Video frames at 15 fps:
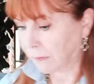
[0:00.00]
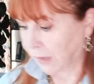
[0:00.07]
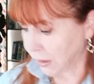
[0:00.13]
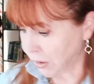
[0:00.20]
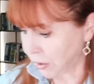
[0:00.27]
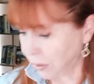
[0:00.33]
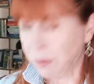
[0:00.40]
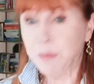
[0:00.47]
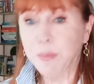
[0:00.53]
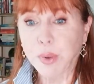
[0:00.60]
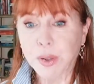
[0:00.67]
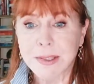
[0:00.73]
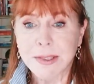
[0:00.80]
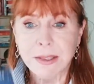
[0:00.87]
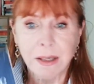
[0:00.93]
two of the
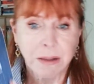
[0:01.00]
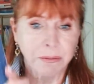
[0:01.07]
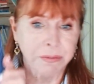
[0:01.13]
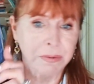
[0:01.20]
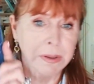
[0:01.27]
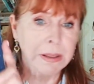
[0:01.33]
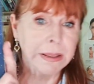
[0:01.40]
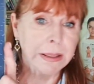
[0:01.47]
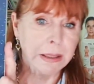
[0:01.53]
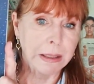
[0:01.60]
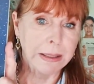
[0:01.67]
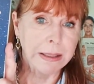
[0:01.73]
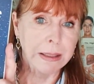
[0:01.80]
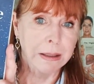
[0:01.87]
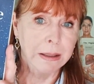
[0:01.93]
books that I really
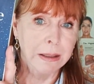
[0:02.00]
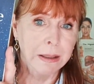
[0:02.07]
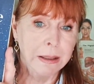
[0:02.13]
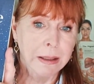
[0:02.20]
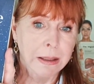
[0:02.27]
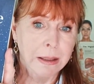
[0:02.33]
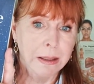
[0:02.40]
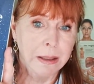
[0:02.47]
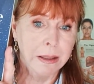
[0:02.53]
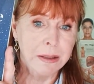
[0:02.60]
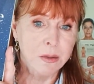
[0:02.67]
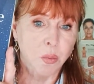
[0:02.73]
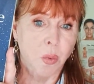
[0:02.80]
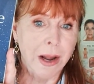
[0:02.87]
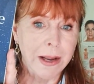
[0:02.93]
like
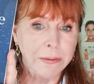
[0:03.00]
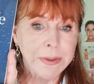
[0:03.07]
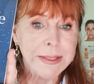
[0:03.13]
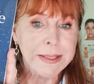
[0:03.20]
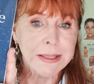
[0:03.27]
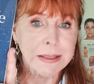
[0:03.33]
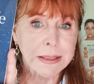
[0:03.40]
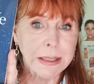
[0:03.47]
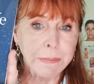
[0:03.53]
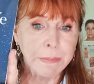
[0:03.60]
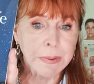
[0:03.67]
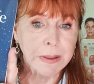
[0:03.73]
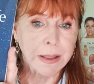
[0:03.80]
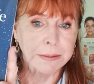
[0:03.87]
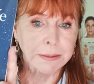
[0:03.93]
is Why We Sleep,
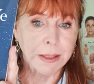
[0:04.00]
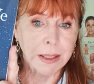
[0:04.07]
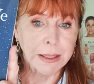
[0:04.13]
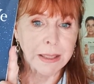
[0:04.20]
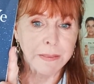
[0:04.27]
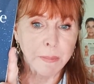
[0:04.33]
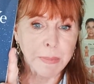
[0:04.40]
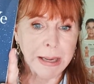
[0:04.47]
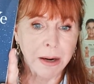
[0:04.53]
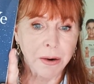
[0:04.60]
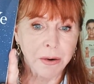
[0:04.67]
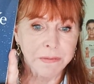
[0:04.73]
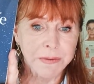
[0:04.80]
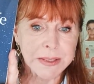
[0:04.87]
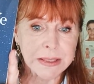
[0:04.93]
Unlocking the
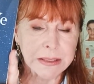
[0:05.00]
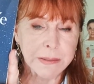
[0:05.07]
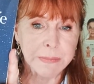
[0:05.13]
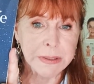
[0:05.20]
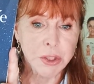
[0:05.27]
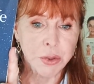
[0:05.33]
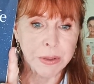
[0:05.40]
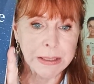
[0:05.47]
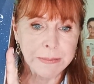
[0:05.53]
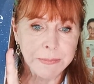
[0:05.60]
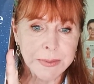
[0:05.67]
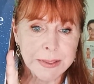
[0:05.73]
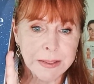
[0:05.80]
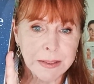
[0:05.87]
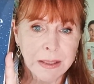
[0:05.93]
Power of Sleep and
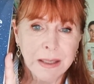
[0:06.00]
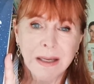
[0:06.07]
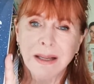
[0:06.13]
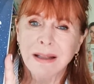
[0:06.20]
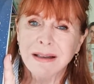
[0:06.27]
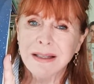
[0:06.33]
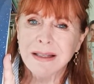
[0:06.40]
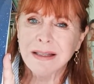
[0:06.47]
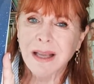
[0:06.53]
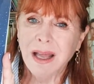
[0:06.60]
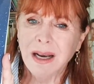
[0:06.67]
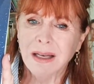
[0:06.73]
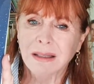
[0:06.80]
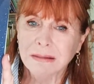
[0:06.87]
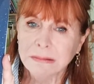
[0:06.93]
Dreams. This is
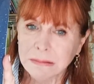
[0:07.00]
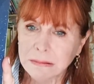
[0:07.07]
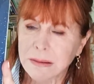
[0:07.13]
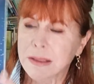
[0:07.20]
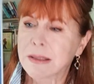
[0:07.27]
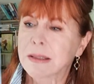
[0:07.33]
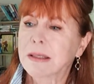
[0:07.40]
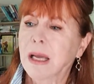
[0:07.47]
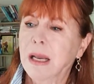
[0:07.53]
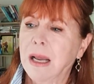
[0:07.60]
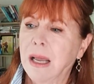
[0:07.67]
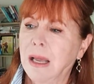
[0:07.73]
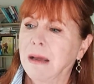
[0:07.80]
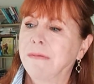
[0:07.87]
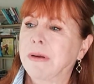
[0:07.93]
kind of this is kind of
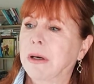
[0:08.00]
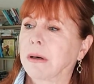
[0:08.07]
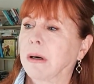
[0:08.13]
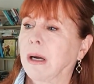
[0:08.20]
heavier, a